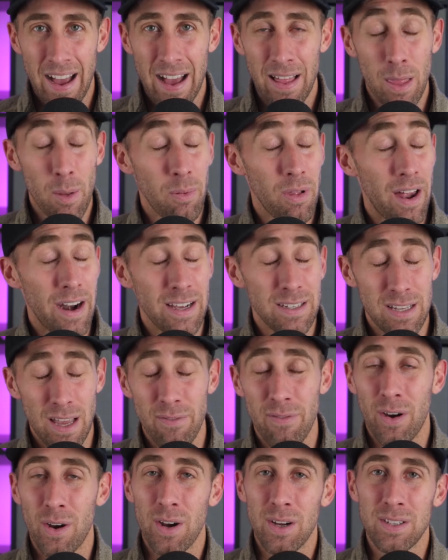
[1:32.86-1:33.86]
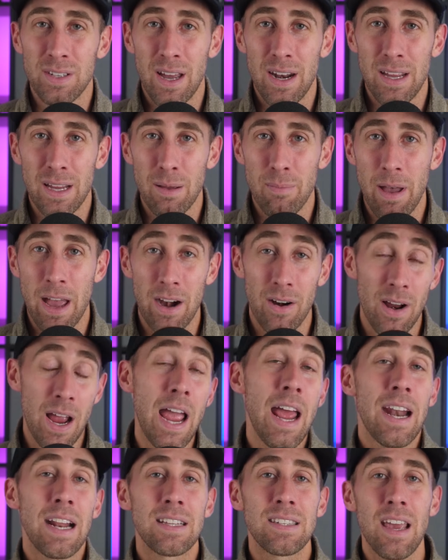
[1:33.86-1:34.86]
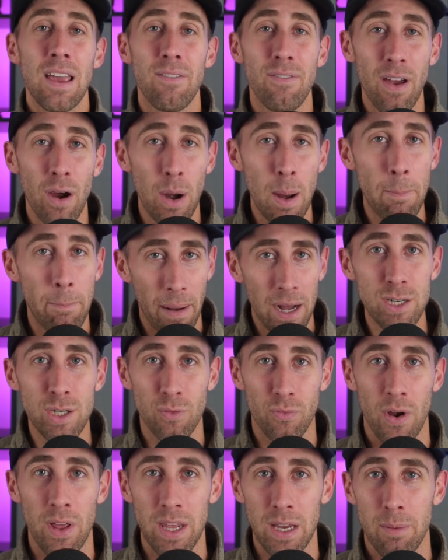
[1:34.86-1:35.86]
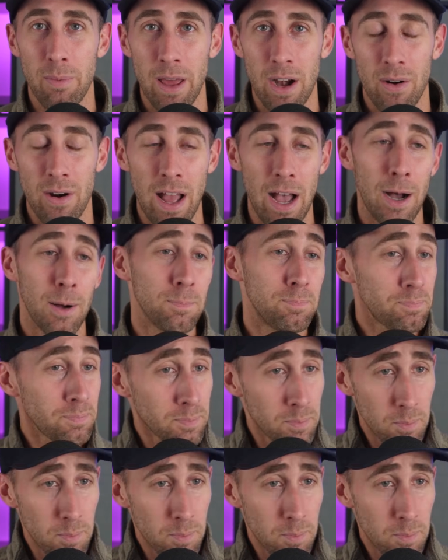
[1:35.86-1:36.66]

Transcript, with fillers: Atla Palani is a very exciting commander, and it's a very budget-friendly commander now.